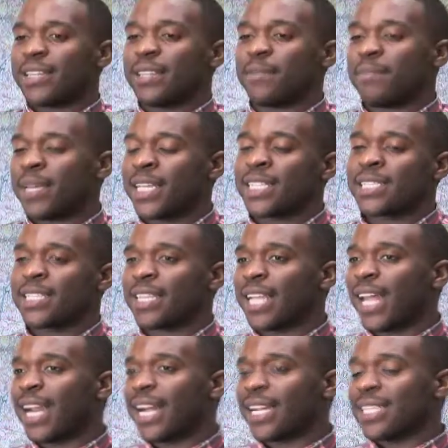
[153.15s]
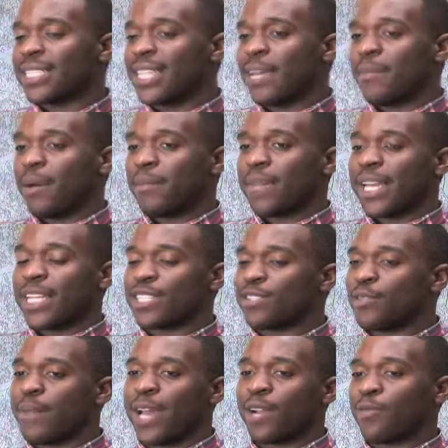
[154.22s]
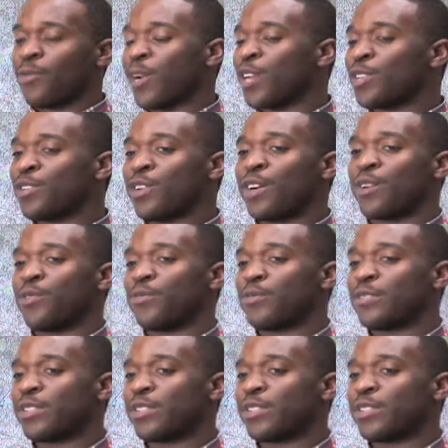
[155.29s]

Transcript: The biggest thing that I can say about MANNA is no matter where you go,